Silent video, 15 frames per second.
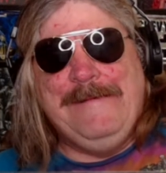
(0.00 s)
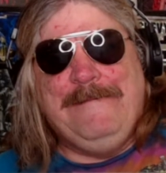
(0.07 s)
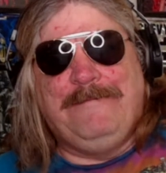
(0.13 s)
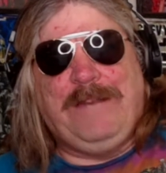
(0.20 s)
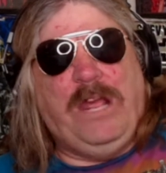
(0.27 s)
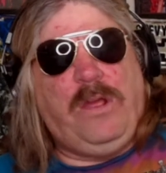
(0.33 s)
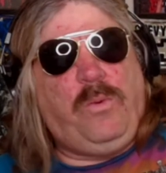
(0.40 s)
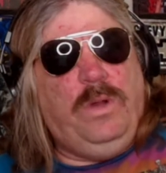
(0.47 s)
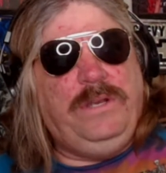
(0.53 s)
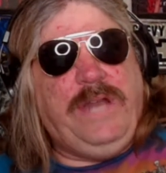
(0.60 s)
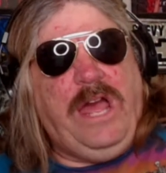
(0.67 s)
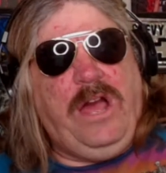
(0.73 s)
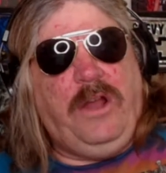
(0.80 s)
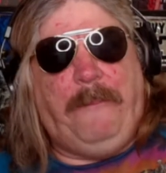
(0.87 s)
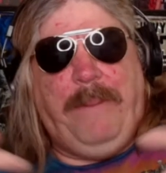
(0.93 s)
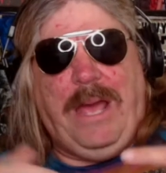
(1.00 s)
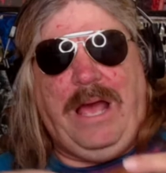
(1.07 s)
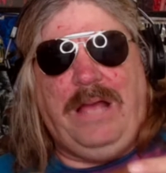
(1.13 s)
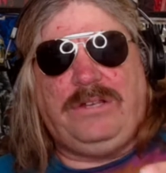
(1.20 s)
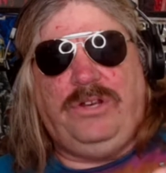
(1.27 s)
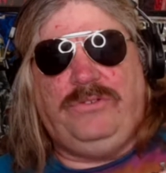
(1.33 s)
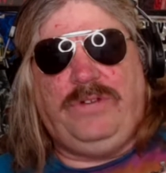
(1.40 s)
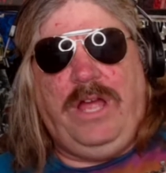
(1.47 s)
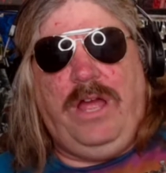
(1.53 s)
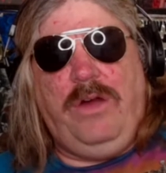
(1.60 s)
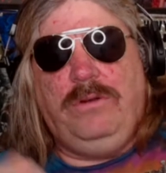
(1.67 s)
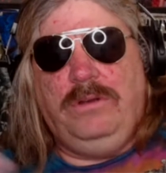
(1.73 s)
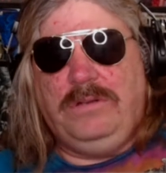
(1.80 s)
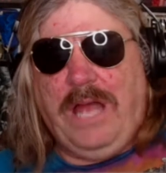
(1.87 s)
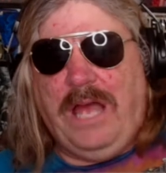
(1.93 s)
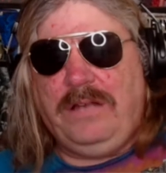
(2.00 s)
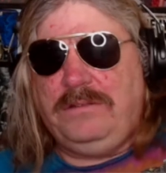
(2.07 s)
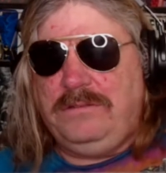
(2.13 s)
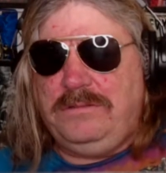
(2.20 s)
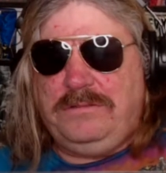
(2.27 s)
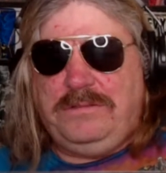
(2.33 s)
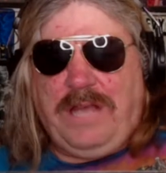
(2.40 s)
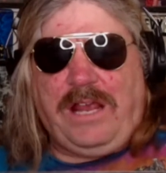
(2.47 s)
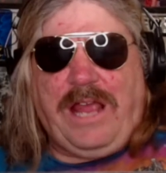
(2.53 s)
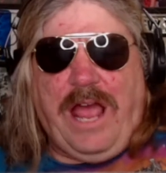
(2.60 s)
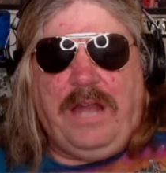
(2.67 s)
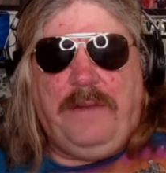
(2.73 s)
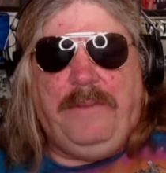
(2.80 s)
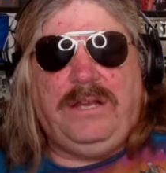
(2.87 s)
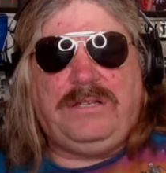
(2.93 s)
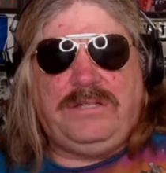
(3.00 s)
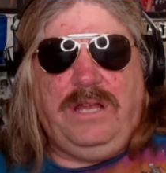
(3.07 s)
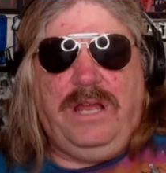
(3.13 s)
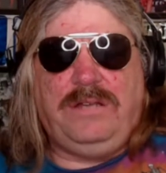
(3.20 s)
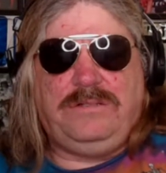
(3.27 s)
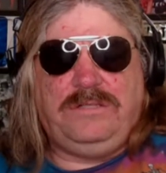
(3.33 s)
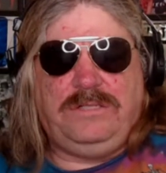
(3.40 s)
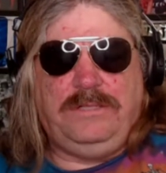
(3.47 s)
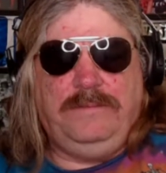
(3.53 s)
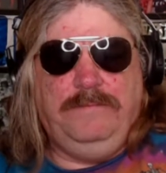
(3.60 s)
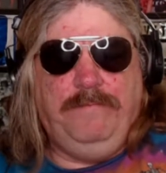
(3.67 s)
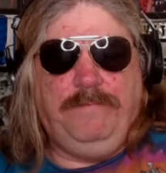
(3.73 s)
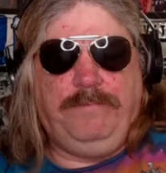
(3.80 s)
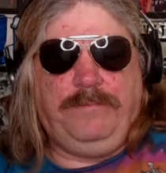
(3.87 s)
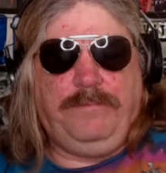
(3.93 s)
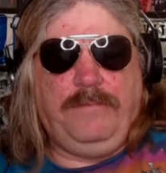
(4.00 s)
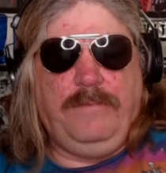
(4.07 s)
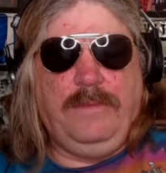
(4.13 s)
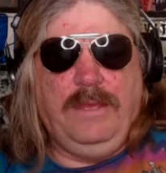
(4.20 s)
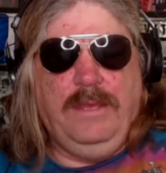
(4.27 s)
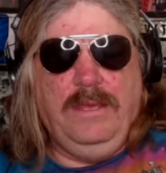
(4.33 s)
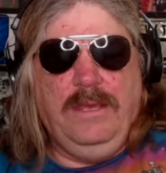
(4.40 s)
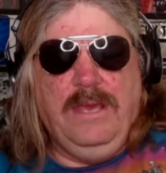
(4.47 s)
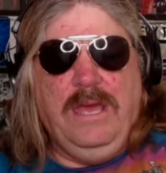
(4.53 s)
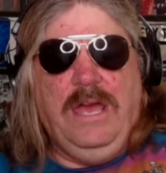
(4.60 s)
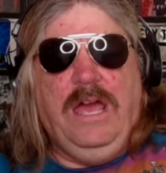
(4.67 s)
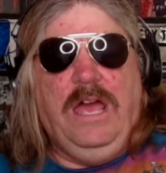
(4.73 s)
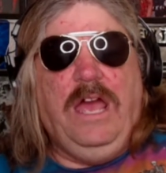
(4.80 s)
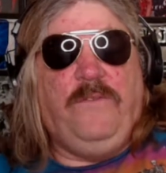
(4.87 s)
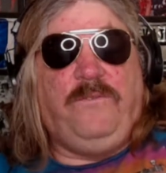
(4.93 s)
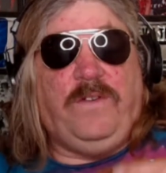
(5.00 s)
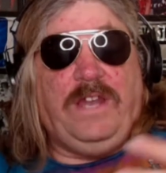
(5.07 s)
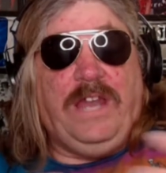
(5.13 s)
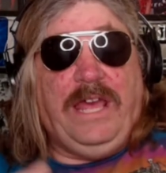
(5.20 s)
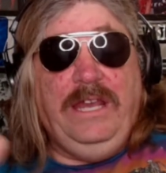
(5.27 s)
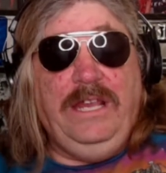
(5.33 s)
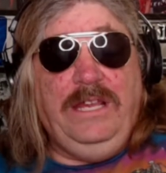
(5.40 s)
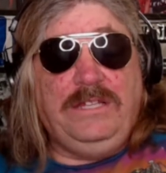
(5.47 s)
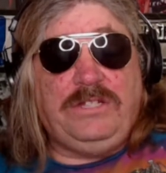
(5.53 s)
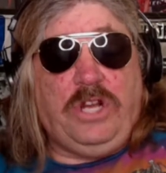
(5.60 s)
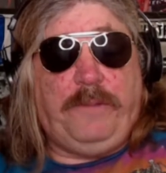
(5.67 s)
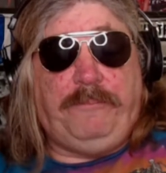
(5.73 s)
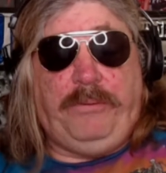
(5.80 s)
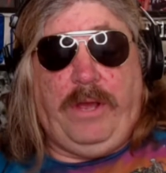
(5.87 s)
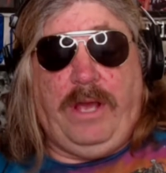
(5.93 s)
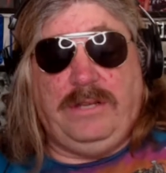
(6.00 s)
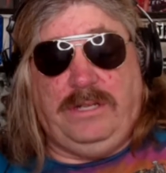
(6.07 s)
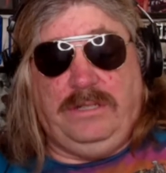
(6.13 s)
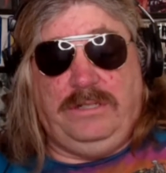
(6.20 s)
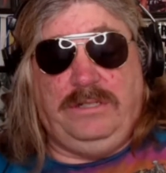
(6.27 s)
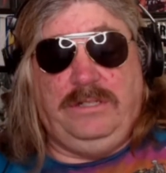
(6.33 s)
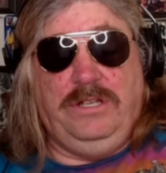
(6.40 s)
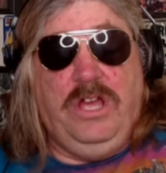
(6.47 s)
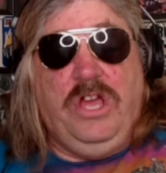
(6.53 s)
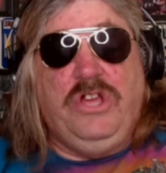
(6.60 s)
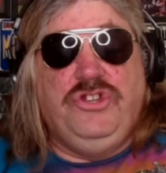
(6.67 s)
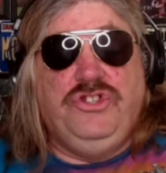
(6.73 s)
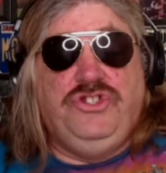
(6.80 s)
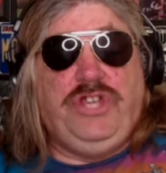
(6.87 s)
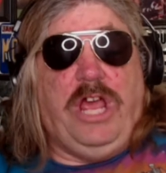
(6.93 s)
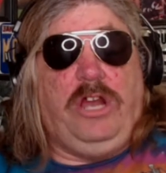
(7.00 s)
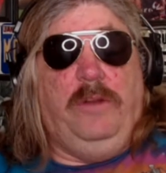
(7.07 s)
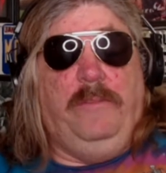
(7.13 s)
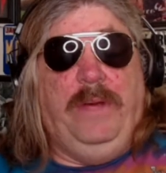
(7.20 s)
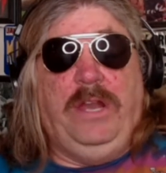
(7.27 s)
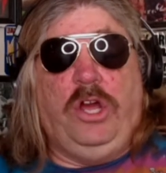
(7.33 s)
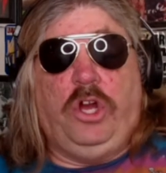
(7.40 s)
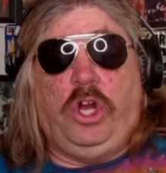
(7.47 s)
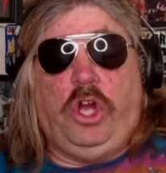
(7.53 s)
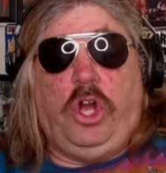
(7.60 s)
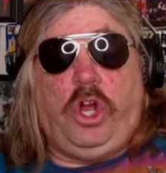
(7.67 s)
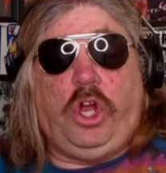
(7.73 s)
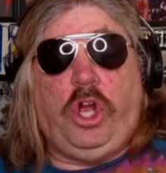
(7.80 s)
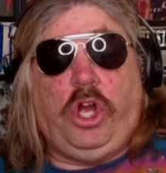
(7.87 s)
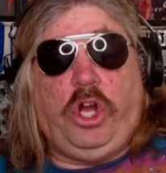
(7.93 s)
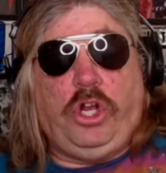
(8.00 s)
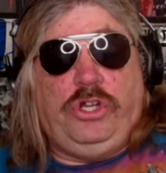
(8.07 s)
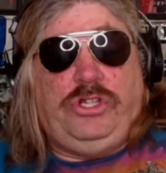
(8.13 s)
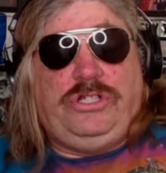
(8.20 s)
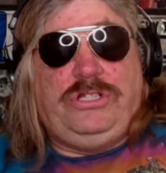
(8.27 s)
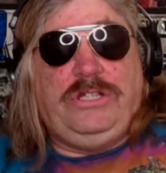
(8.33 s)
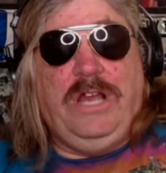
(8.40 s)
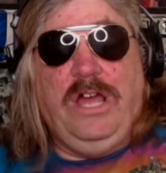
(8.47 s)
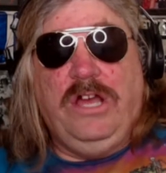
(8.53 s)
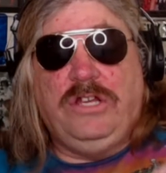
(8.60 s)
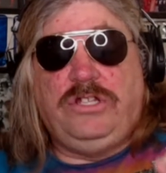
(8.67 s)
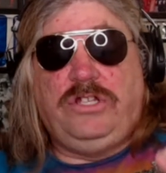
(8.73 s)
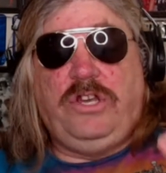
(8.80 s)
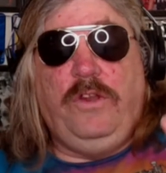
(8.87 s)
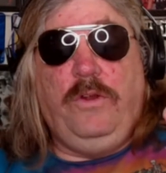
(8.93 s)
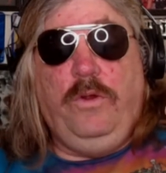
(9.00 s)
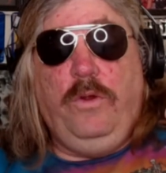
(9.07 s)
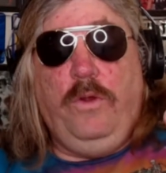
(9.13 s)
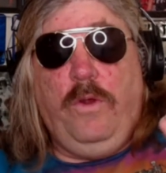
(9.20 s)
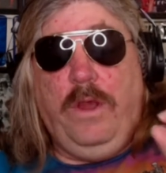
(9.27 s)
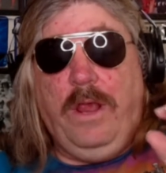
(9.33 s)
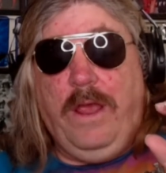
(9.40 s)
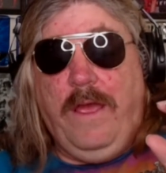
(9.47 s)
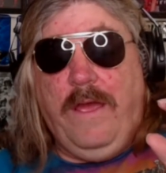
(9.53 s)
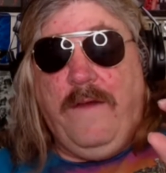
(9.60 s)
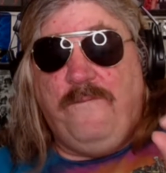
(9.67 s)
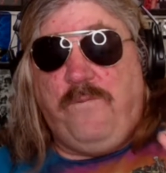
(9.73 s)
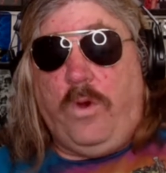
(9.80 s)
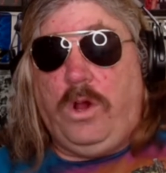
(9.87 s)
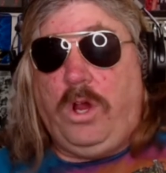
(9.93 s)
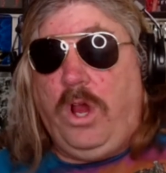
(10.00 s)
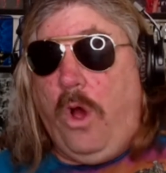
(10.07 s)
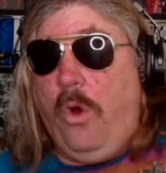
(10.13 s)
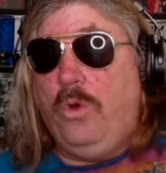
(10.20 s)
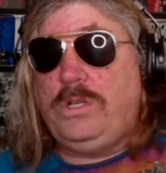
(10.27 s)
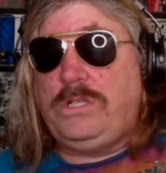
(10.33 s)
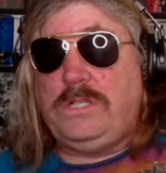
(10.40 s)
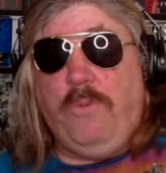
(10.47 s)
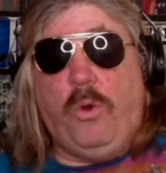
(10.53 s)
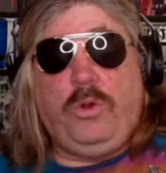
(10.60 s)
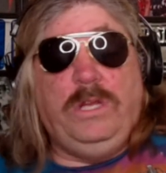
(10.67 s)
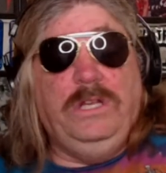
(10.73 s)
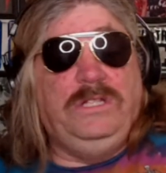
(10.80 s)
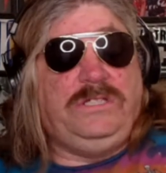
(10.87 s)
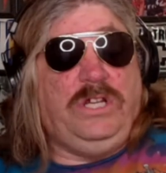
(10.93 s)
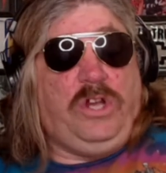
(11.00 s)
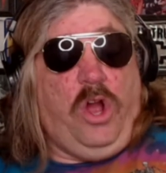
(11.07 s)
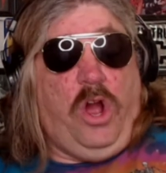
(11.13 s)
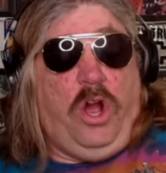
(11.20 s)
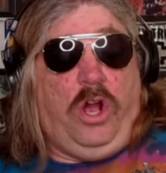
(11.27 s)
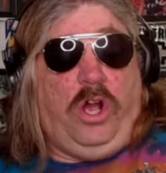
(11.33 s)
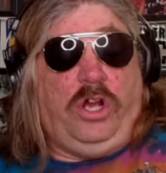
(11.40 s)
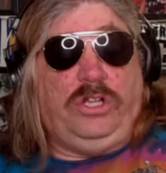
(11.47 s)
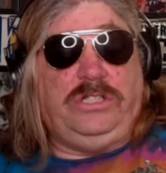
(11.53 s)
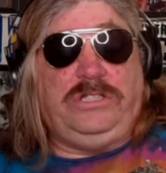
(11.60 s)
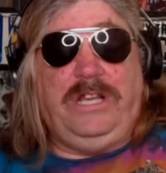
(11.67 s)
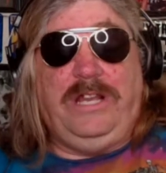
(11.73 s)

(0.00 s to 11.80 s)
Take one down and pass it around. That kind of makes sense. If ladies are present, gentlemen are urged to forego smoking cigars